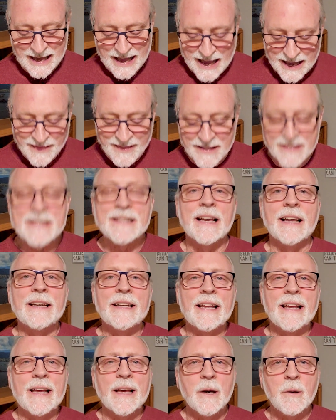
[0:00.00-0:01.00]
And they said
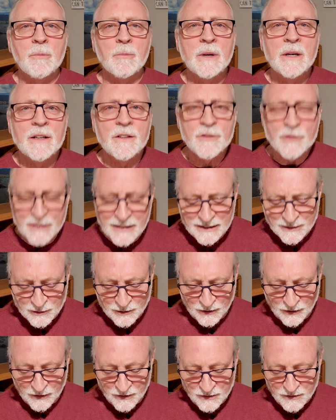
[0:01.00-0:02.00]
to him,
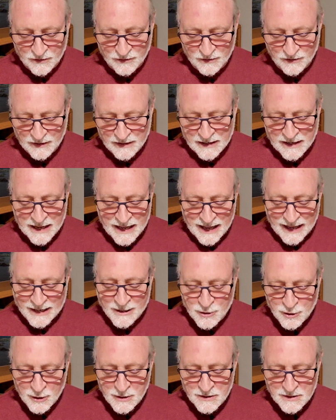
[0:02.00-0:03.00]
"Caesar's."
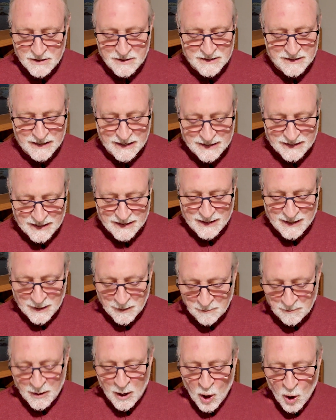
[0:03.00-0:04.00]
And Jesus said to
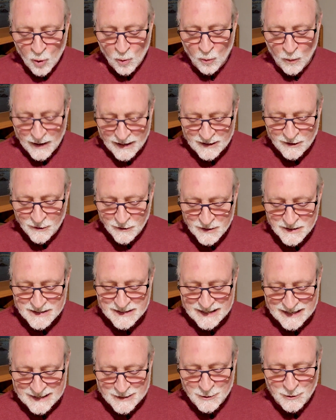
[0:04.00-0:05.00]
them, "Render to
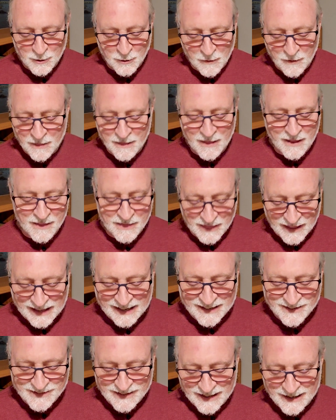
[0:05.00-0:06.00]
Caesar the
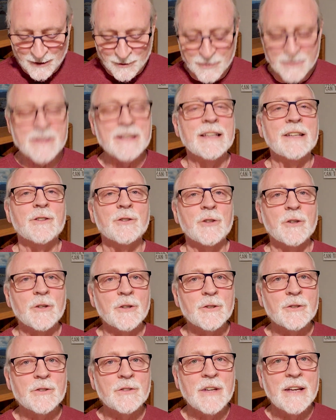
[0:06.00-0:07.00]
things that are
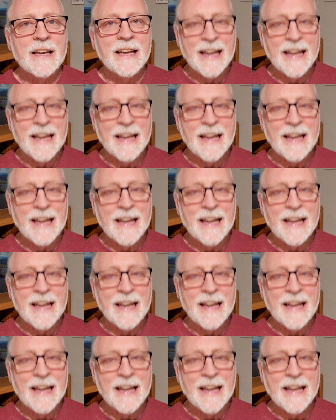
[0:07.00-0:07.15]
Caesar's,